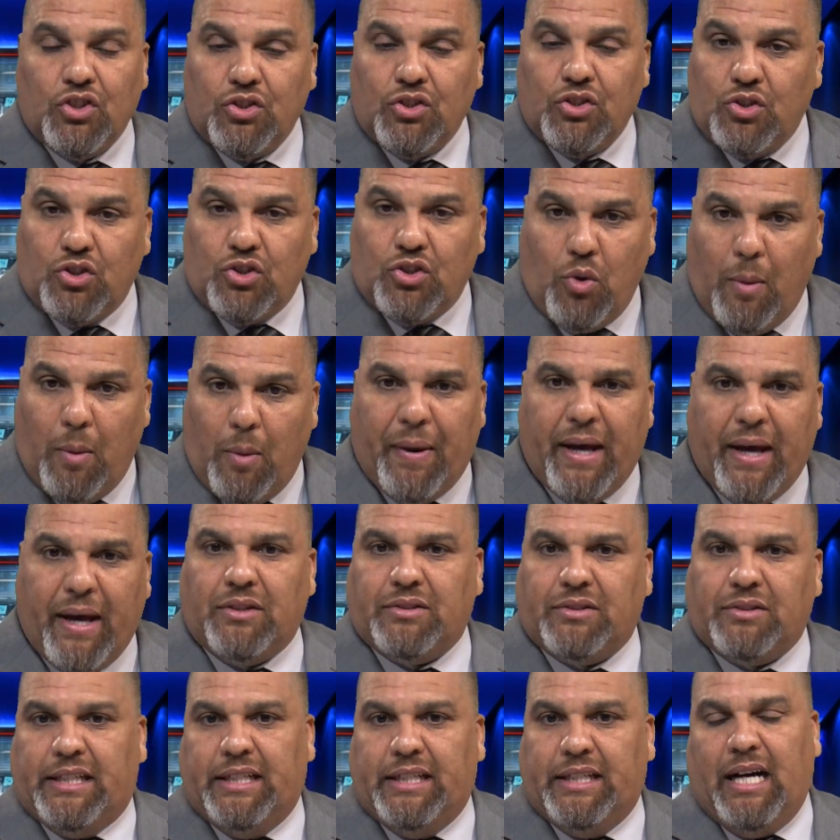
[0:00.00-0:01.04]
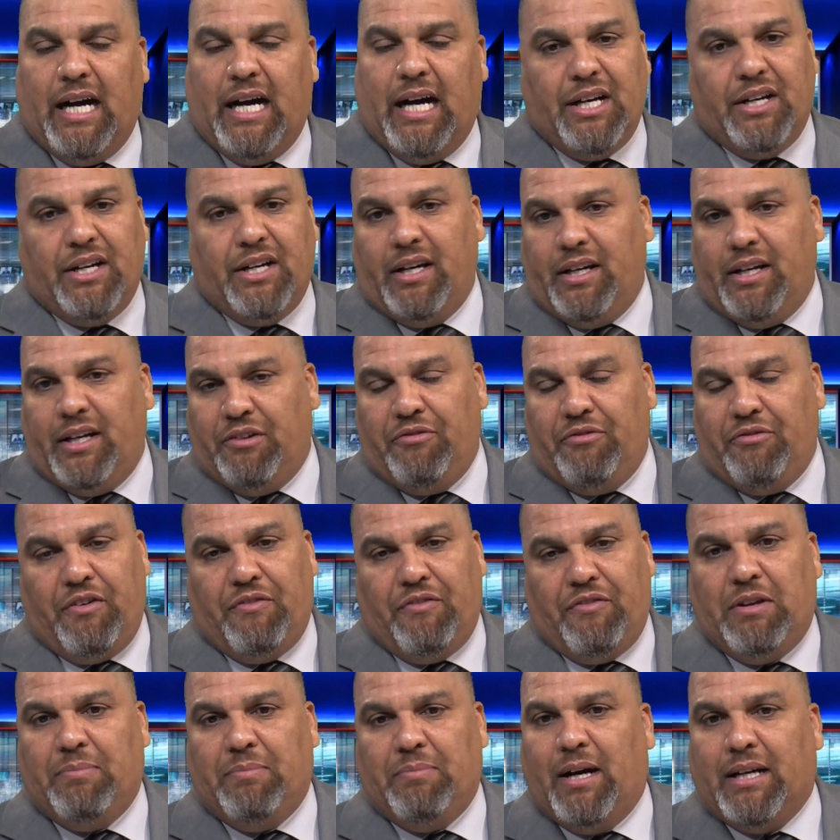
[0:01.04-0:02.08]
Do a penalty, $100,
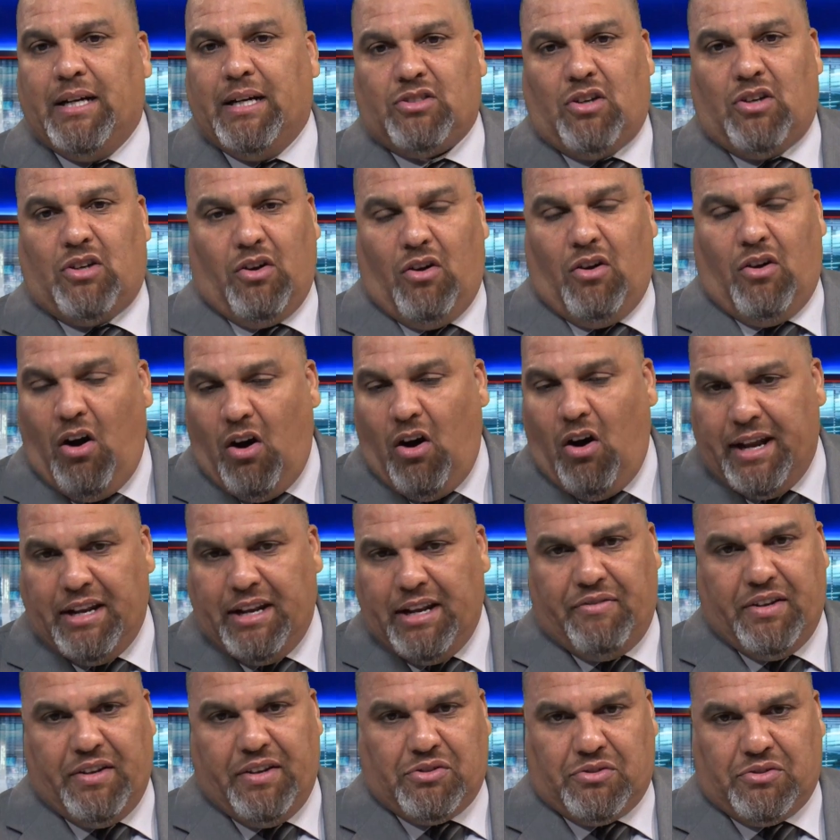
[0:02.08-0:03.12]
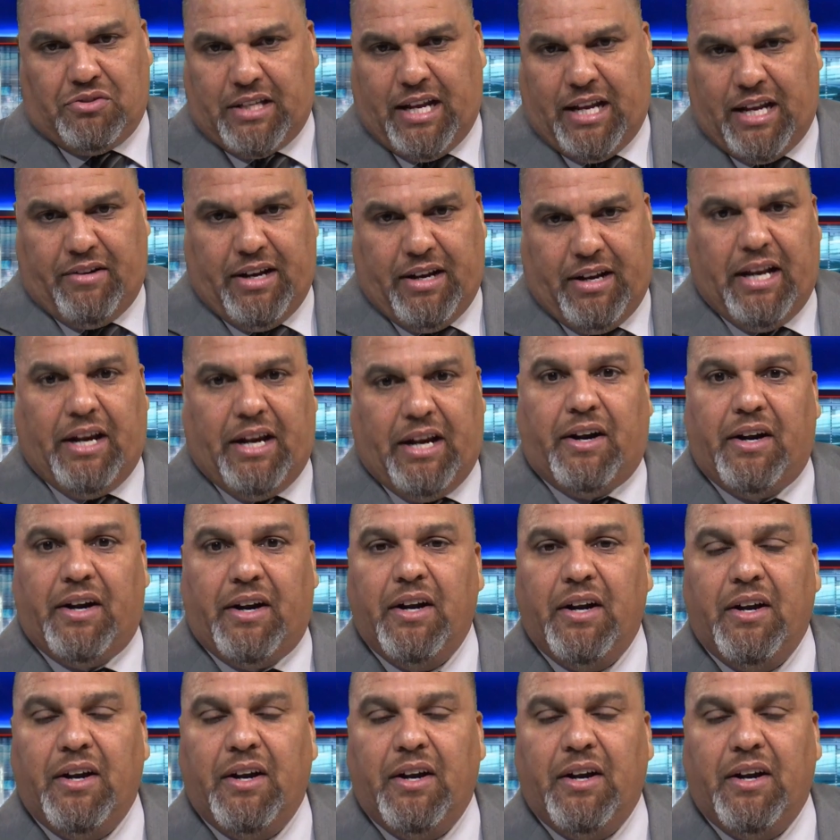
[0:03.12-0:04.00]
$150 on all individuals that are in here.